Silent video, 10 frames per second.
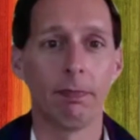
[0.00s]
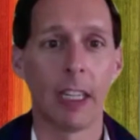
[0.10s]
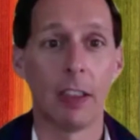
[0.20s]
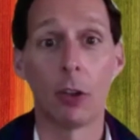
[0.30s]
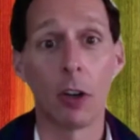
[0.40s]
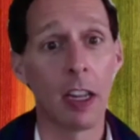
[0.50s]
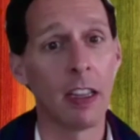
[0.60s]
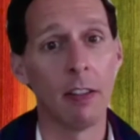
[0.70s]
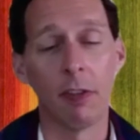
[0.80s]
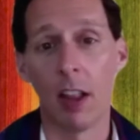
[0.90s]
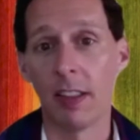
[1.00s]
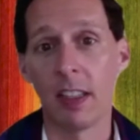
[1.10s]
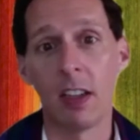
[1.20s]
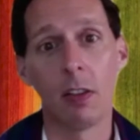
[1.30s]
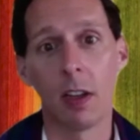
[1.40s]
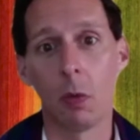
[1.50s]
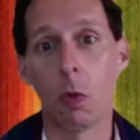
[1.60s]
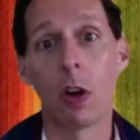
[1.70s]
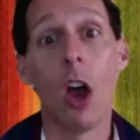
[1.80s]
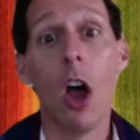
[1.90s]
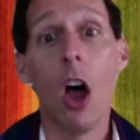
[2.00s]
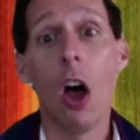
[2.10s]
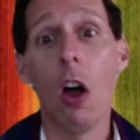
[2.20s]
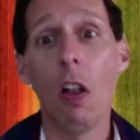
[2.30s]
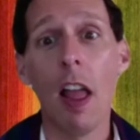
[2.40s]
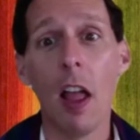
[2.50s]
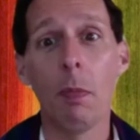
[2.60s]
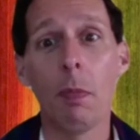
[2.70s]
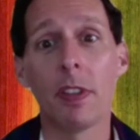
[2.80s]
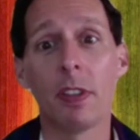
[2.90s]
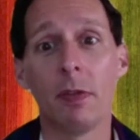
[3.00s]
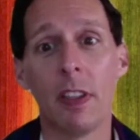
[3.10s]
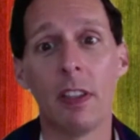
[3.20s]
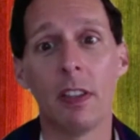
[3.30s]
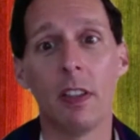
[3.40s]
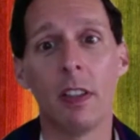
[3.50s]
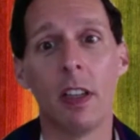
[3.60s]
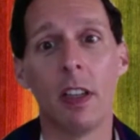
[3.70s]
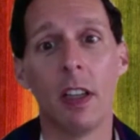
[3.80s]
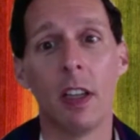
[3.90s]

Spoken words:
Learning and volunteering and work all help us feel